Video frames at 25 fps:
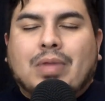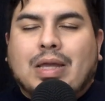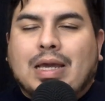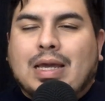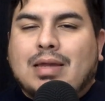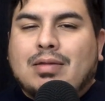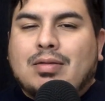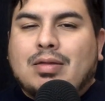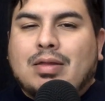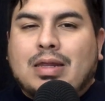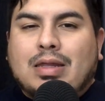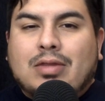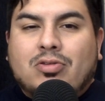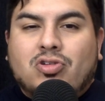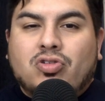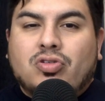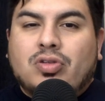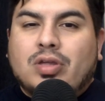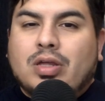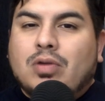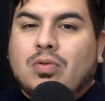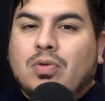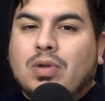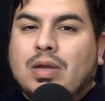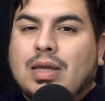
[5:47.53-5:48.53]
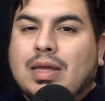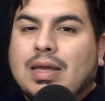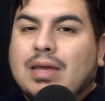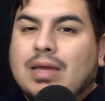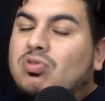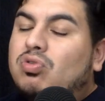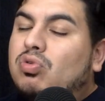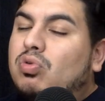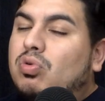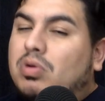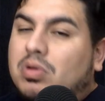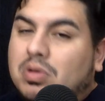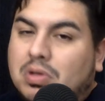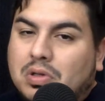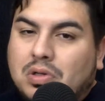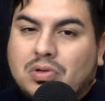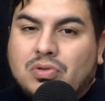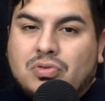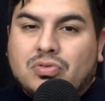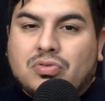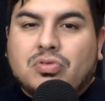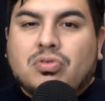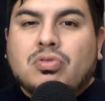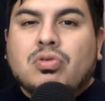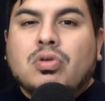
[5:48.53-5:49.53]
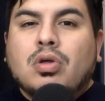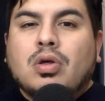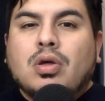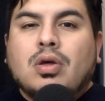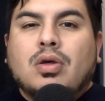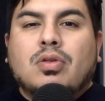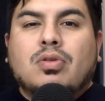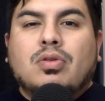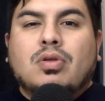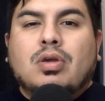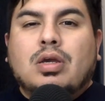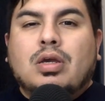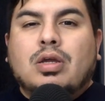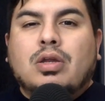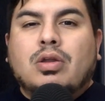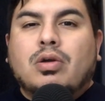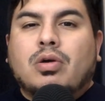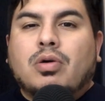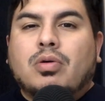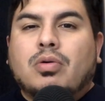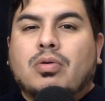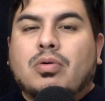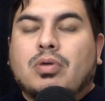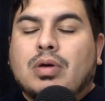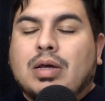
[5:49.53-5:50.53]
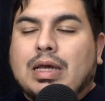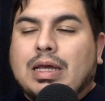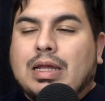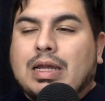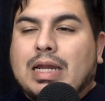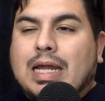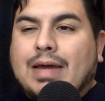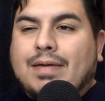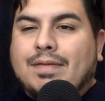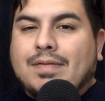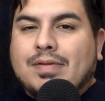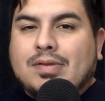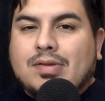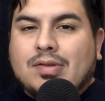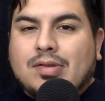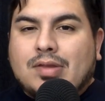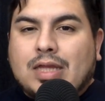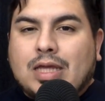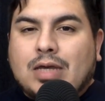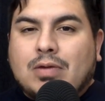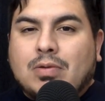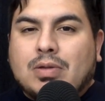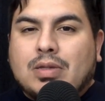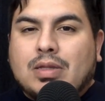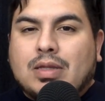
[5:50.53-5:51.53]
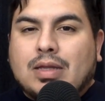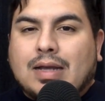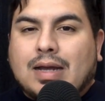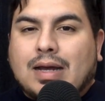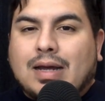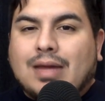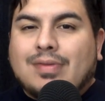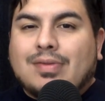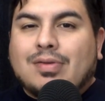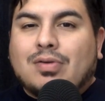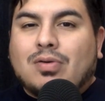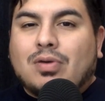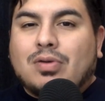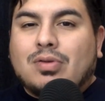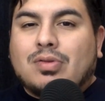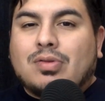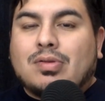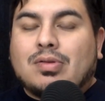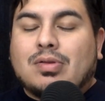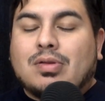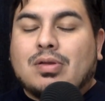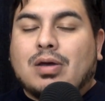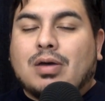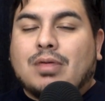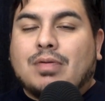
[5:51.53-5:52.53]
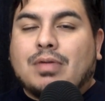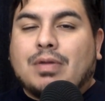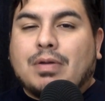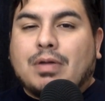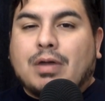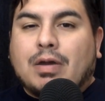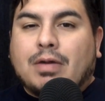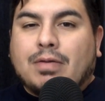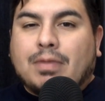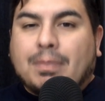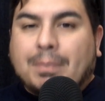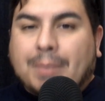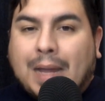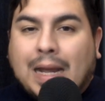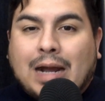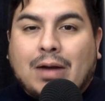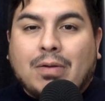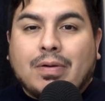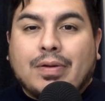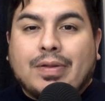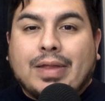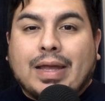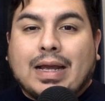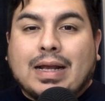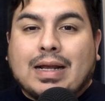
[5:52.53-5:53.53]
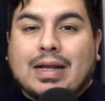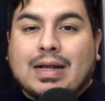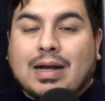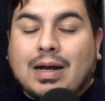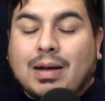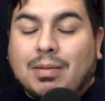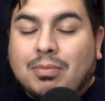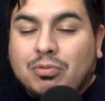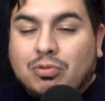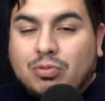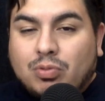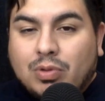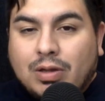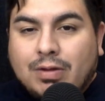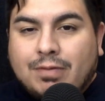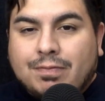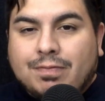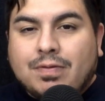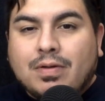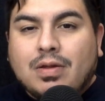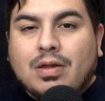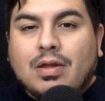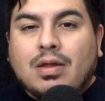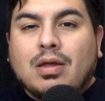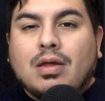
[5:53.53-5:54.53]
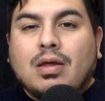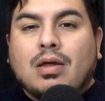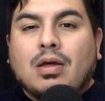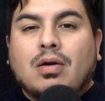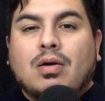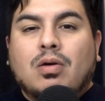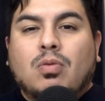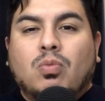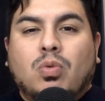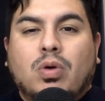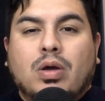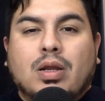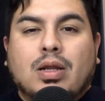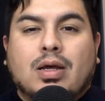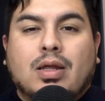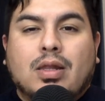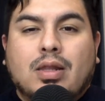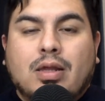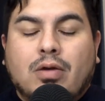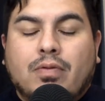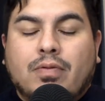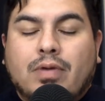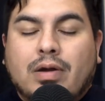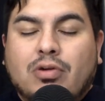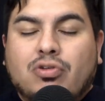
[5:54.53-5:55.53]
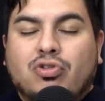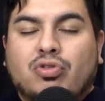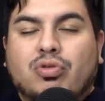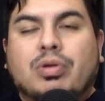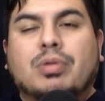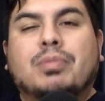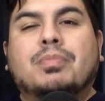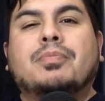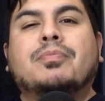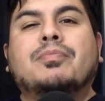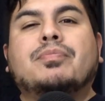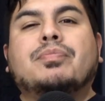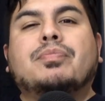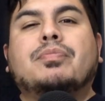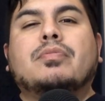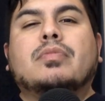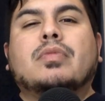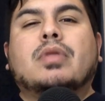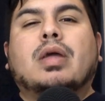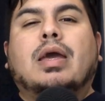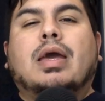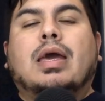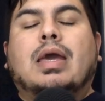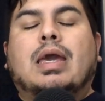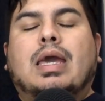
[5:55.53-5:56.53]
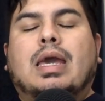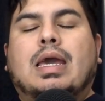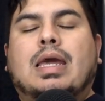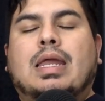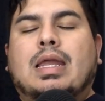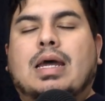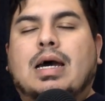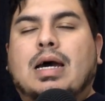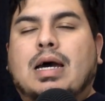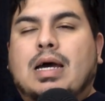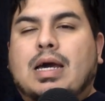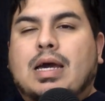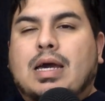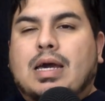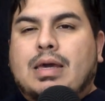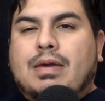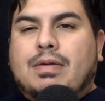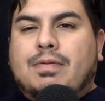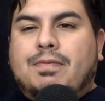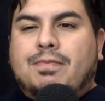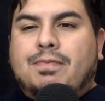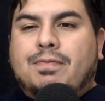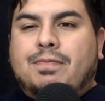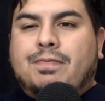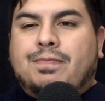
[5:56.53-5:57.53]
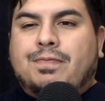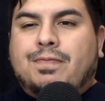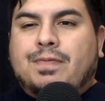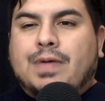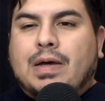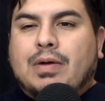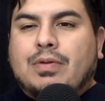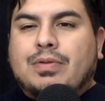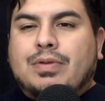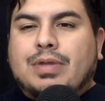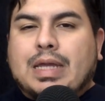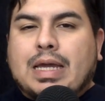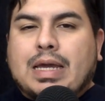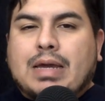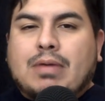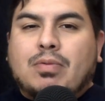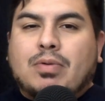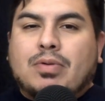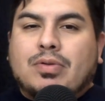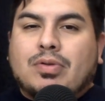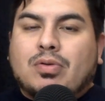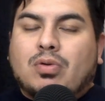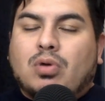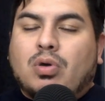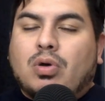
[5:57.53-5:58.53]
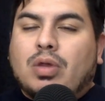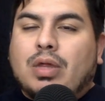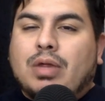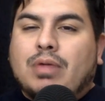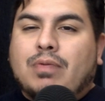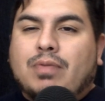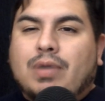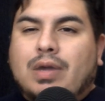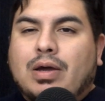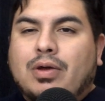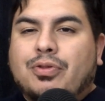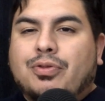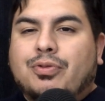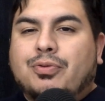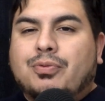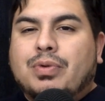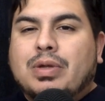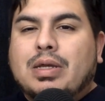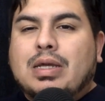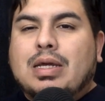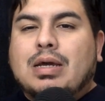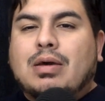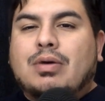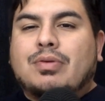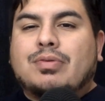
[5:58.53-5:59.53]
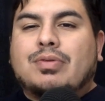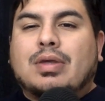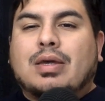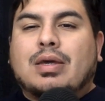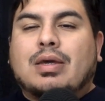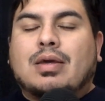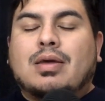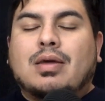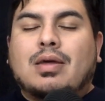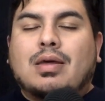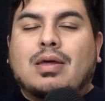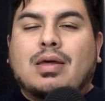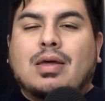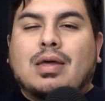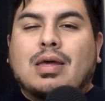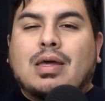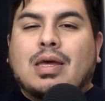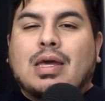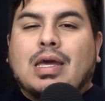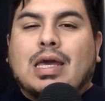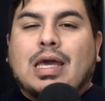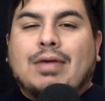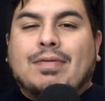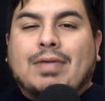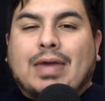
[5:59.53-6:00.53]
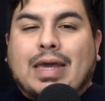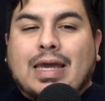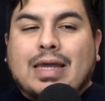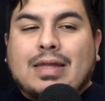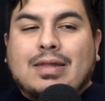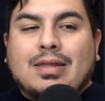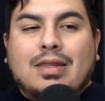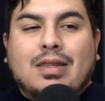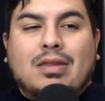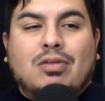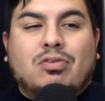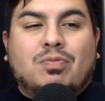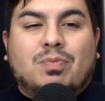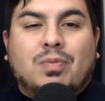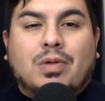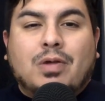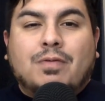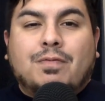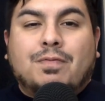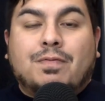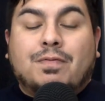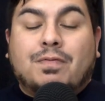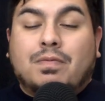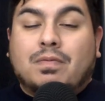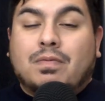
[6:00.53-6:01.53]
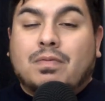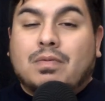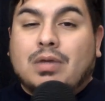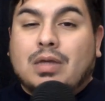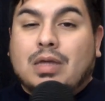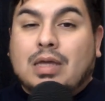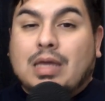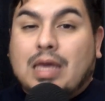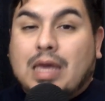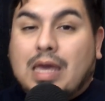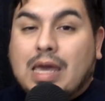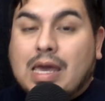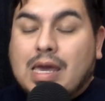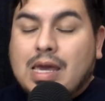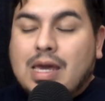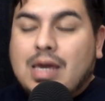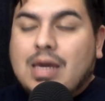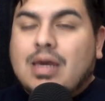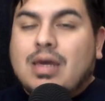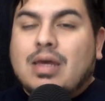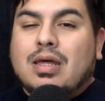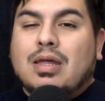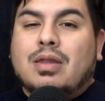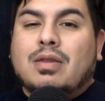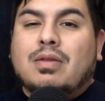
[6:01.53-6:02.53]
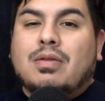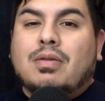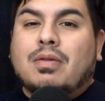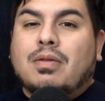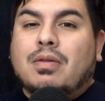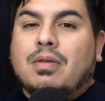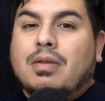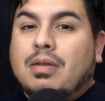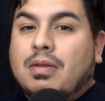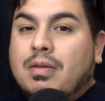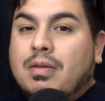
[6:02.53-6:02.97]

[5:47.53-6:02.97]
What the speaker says: Anthony just didn't want to get too close, you know, and having to deal with the consequences of the power that comes with one Khalil Rountree. And I felt that, what's it called, in round three, I was like, if Anthony Smith can